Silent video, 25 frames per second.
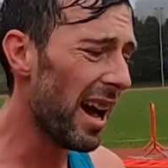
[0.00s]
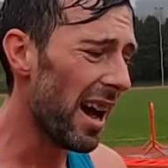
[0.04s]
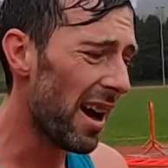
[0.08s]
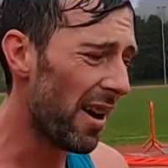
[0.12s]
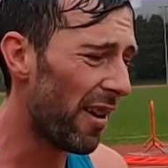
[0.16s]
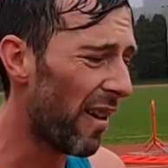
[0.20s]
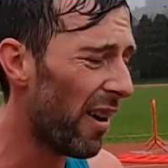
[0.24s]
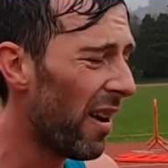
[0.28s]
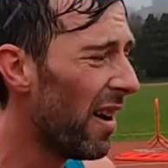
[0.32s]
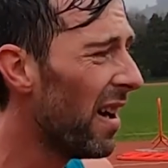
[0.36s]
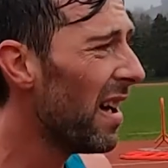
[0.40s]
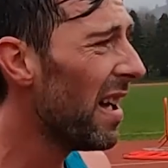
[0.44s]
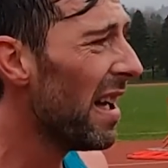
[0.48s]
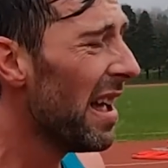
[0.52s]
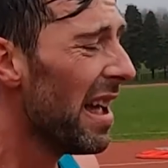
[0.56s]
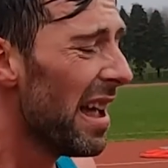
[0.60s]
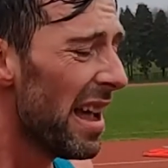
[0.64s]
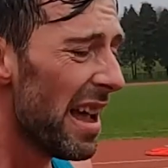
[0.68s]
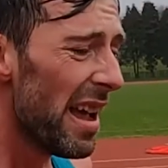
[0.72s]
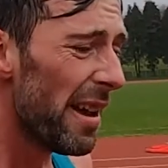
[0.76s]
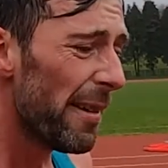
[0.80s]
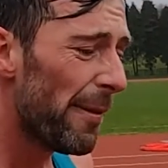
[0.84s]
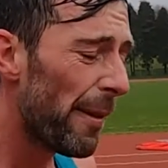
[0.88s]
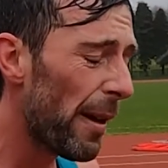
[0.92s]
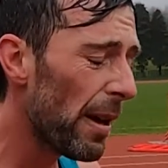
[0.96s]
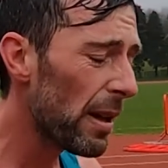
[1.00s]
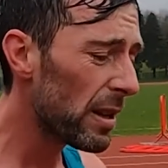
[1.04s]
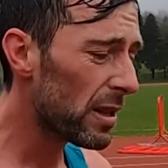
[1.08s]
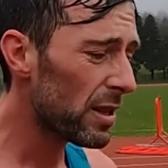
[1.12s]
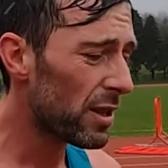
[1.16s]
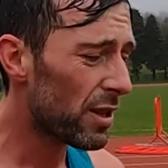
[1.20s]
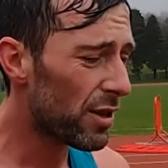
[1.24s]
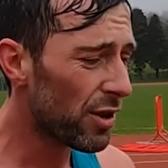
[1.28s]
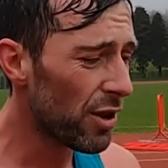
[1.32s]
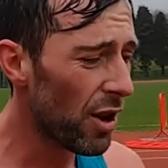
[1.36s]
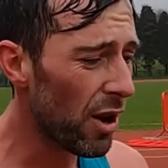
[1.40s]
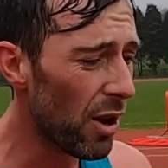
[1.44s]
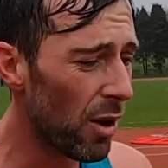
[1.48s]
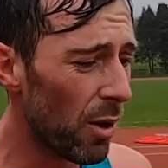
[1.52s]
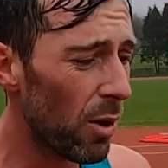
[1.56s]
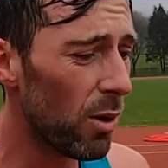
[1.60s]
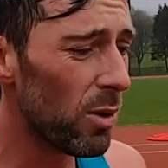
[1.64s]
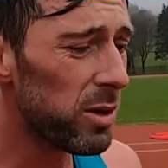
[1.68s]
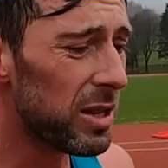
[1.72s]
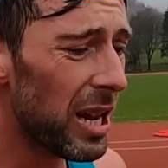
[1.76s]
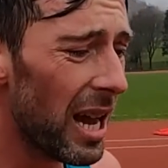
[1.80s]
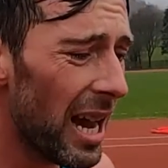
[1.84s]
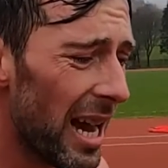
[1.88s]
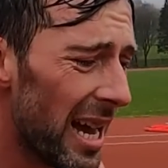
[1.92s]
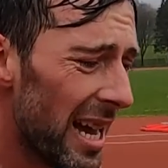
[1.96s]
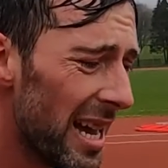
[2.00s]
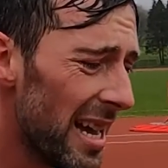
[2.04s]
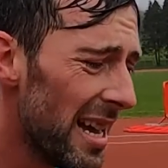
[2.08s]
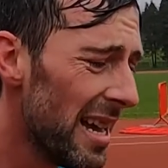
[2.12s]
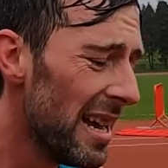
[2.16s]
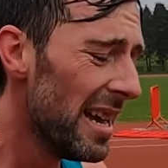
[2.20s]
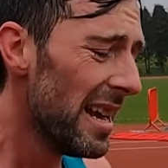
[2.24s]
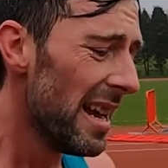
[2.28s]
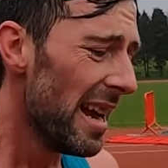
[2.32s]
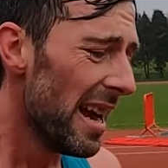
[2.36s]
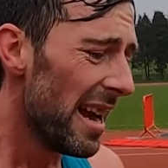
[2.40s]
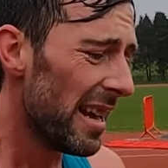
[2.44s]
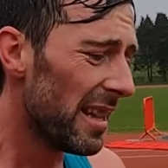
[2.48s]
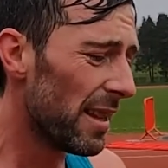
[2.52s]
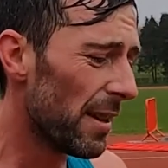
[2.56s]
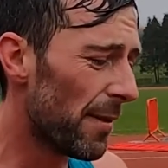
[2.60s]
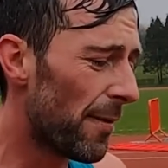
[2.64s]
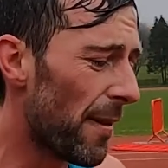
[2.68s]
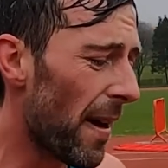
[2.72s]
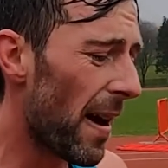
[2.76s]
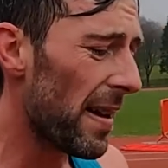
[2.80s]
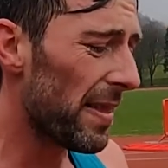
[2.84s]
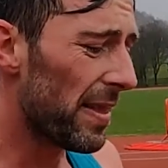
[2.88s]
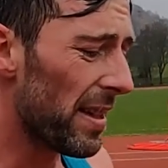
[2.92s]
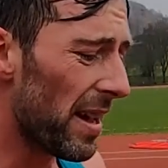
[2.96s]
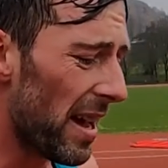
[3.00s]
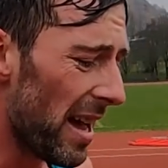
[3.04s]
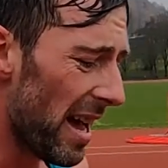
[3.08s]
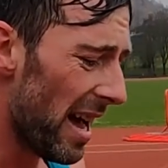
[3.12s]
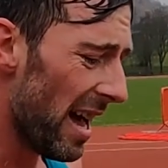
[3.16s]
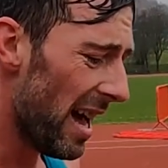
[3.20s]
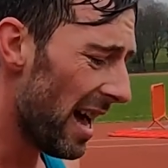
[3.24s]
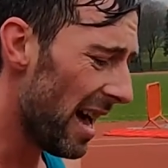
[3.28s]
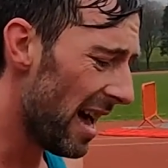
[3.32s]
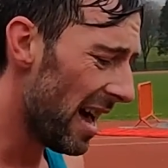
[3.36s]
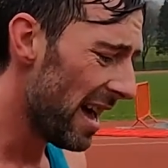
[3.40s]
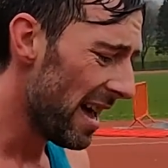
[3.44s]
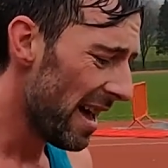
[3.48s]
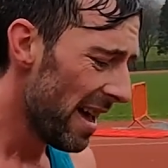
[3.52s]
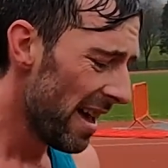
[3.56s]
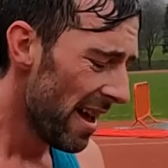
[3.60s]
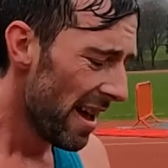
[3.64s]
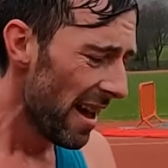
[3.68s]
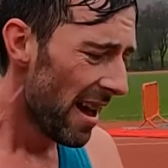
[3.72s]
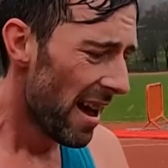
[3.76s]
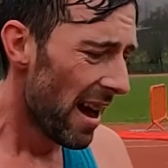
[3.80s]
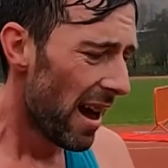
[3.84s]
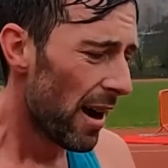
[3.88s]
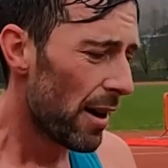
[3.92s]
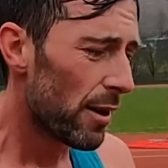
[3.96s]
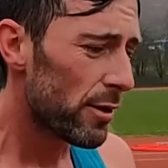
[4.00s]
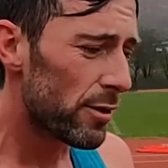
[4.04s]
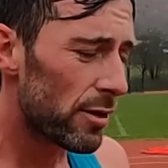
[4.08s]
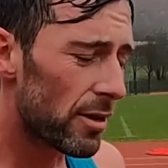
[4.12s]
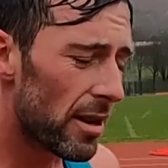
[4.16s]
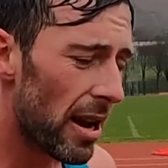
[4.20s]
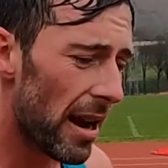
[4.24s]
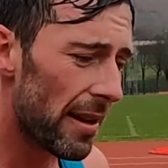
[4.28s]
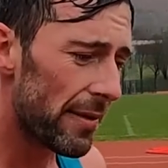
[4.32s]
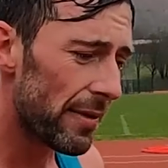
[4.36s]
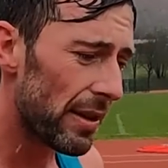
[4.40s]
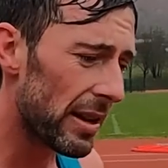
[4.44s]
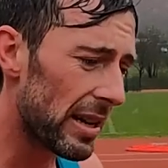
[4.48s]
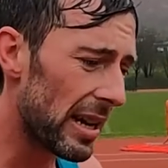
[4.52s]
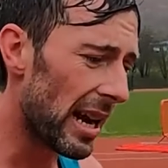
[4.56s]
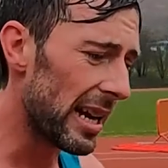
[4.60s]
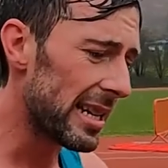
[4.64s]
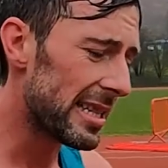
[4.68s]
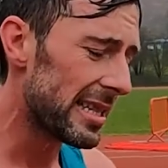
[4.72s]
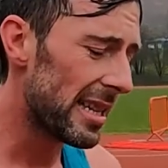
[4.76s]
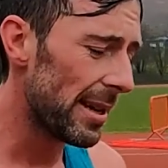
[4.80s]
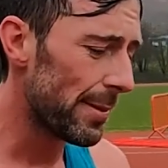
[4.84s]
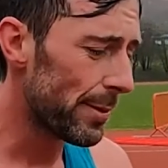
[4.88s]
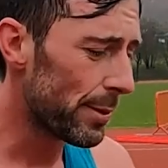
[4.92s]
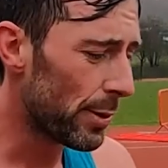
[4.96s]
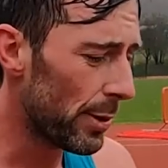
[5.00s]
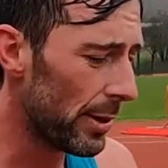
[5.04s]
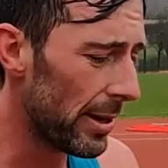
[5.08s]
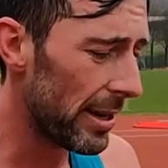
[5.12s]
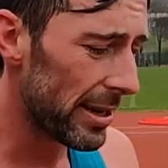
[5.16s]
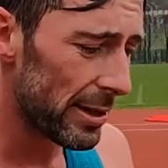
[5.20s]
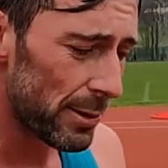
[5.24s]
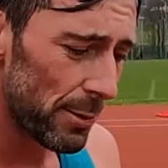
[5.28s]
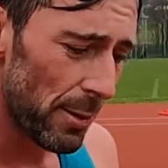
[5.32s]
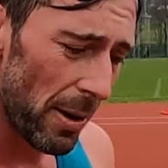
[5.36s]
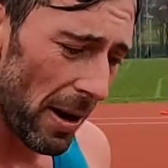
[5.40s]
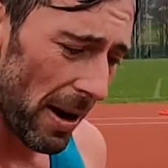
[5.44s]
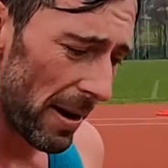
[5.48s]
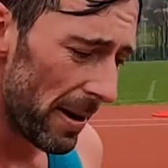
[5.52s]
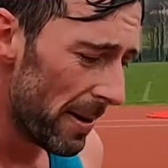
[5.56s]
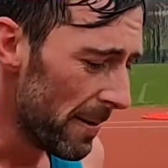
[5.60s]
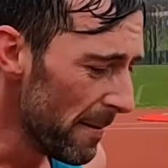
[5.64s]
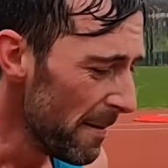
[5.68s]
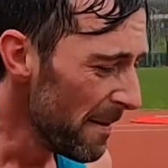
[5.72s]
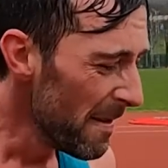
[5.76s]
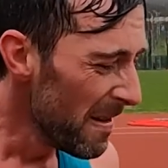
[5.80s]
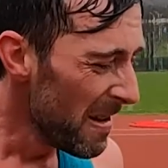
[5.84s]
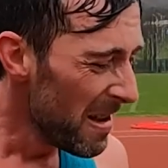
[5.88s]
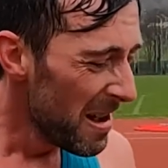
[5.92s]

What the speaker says: tough. I felt controlled in the fact that I was recovering nicely between each one,